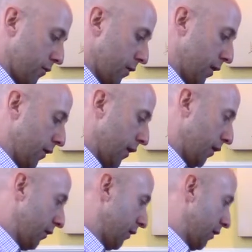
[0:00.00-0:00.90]
and
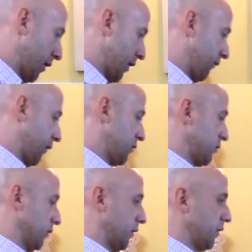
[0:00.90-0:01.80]
then
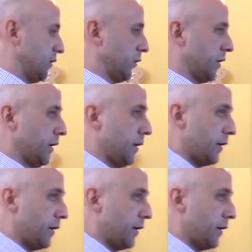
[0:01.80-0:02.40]
eventually, you can hear it